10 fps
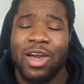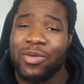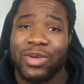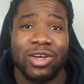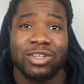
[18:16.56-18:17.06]

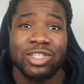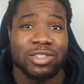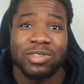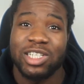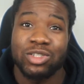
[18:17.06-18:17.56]
we're not sure
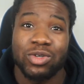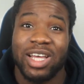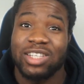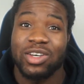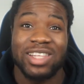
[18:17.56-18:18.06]
that
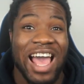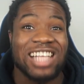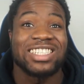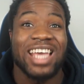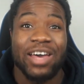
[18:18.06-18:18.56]
it's going to
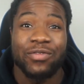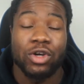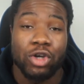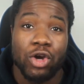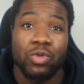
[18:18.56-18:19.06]
actually ever
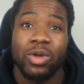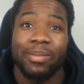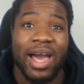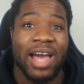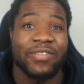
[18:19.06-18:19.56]
go. We
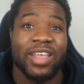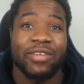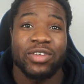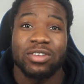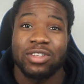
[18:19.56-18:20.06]
might have
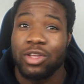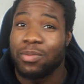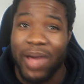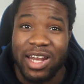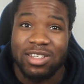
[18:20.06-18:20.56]
to continue
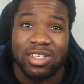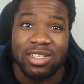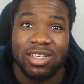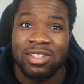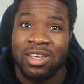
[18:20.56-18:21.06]
managing
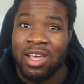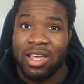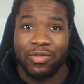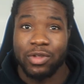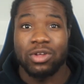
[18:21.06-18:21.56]
this.
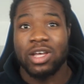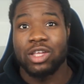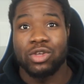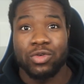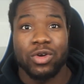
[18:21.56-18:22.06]
If you look at
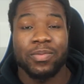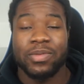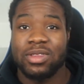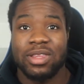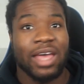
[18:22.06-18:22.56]
Europe,
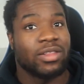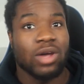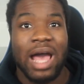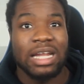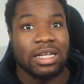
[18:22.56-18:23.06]
they're
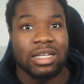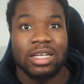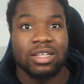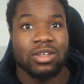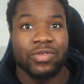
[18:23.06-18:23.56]
not handling
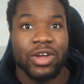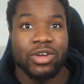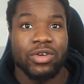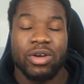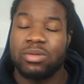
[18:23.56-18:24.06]
it very
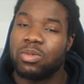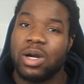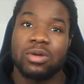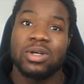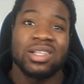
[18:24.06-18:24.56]

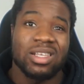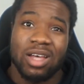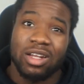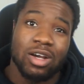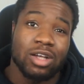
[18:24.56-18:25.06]
well. There's
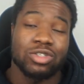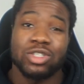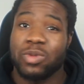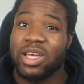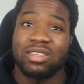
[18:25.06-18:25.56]
other
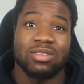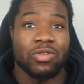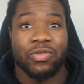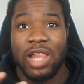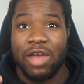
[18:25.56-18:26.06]
countries where it's
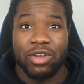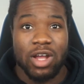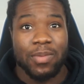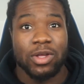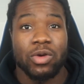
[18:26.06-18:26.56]
flaring
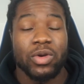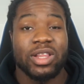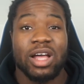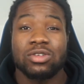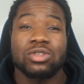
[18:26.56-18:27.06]
up and going
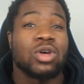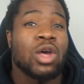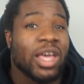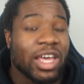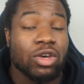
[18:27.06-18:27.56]
down. So
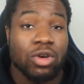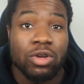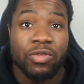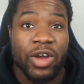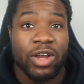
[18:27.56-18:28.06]
it
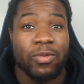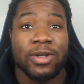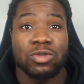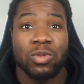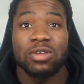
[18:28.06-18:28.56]
could very
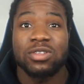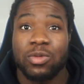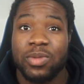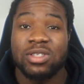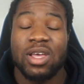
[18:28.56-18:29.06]
much well still
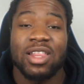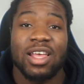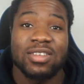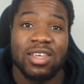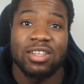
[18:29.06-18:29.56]
be something
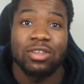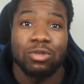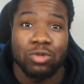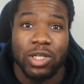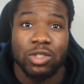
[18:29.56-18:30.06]
that's here till
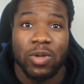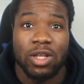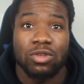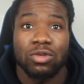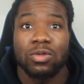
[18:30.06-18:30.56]

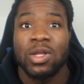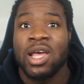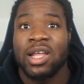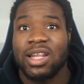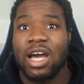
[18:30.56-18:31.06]
2022.
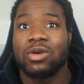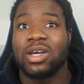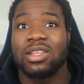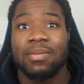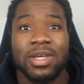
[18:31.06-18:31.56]
Now,
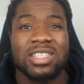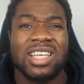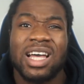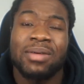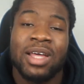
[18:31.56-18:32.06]
in the
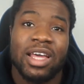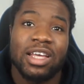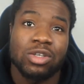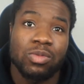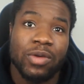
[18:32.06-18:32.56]
meantime,
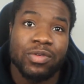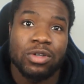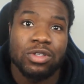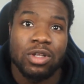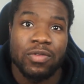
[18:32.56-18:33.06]
is it worth
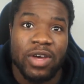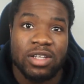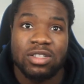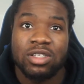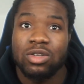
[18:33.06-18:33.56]
going to
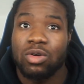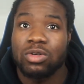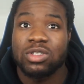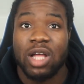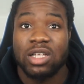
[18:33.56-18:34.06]
university or
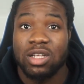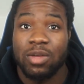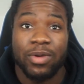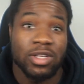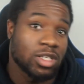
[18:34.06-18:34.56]
starting an
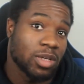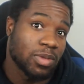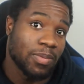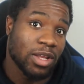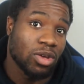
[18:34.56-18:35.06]
apprenticeship,
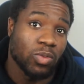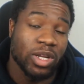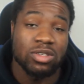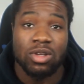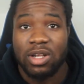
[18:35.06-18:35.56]
depending on whether
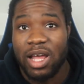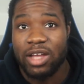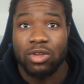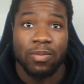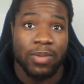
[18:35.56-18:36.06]
it's
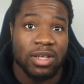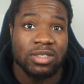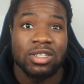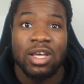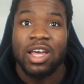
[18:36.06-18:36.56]
online or in
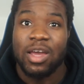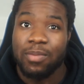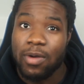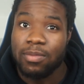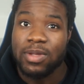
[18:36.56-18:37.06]
person? It
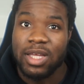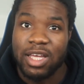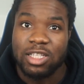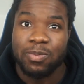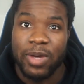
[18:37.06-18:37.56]
probably
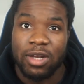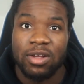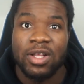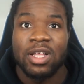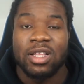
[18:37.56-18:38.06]
is
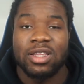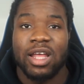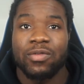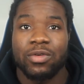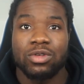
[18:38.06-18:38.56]
better
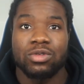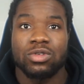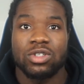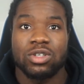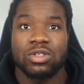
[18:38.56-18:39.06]
than for you
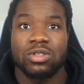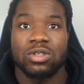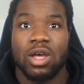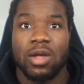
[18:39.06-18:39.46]
to just